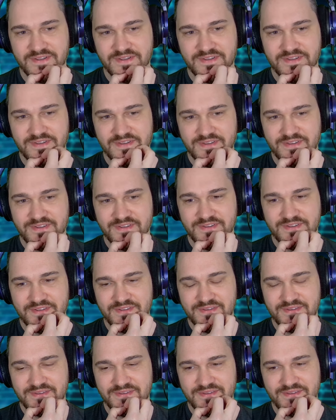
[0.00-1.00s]

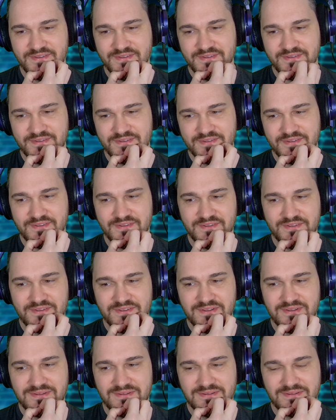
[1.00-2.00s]

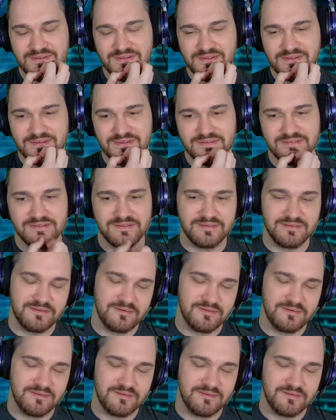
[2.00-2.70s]
[no speech]